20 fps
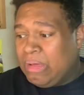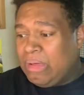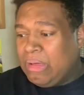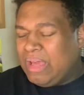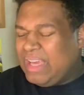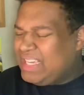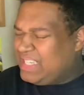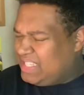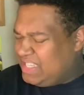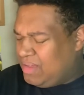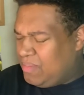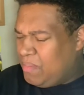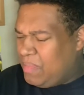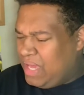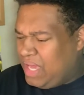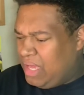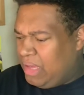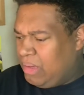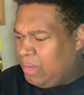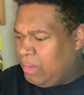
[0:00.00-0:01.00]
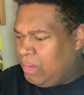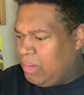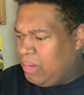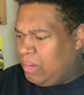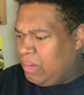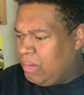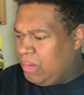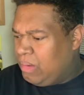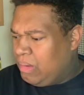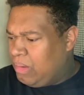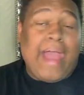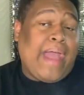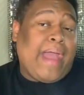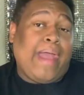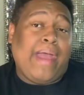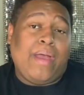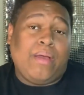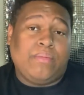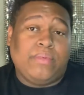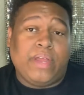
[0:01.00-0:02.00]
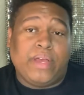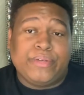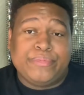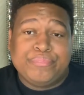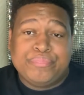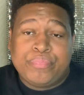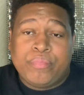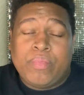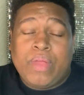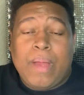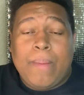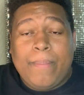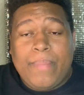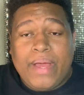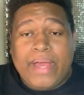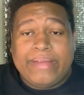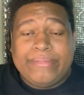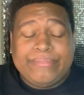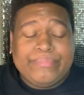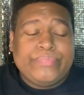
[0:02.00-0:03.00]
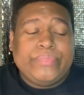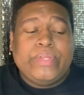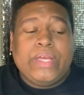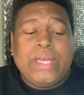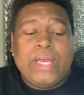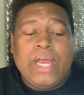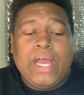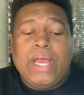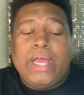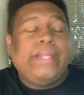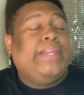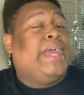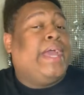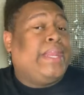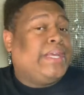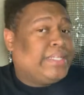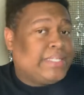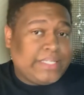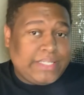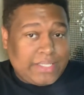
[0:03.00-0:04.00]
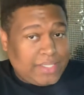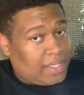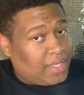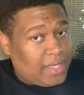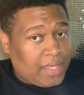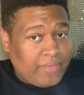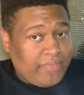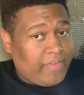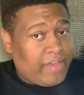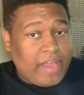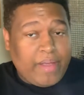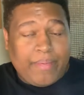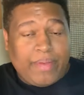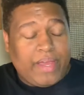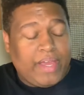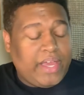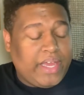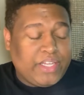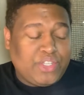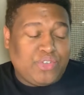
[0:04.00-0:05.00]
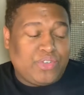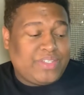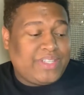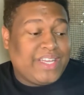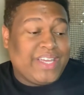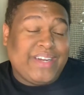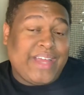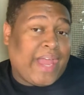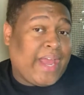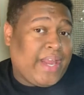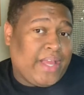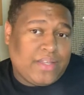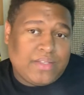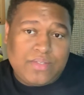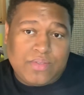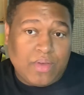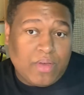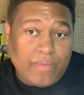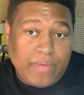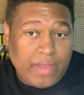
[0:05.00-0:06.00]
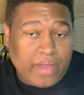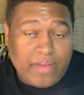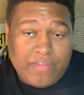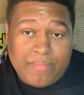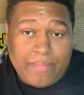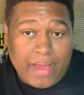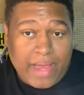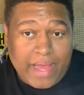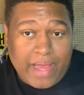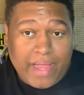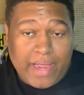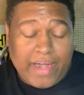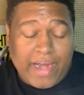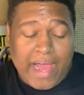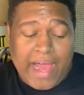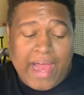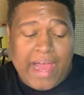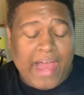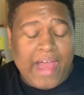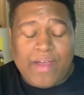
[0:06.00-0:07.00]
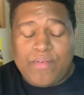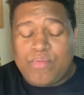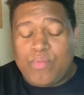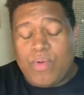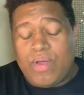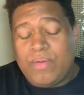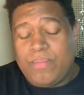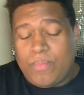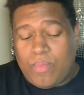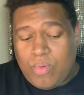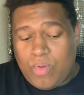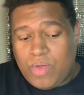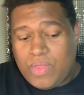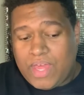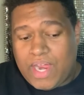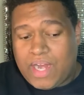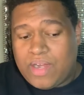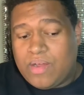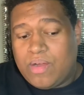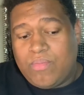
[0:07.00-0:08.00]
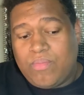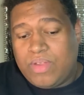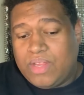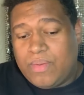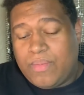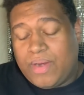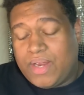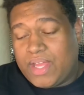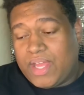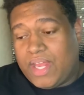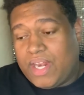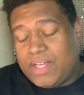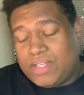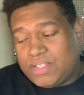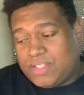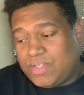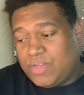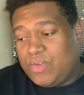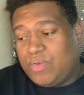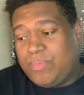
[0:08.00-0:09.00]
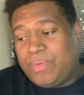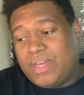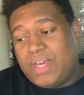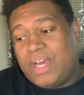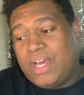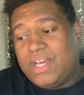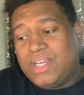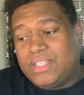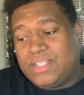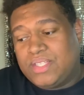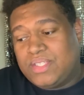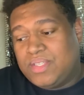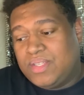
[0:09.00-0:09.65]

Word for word: Is it me? I don't know. But that is a very interesting dating story of mine. I have one more that I don't really want to get into because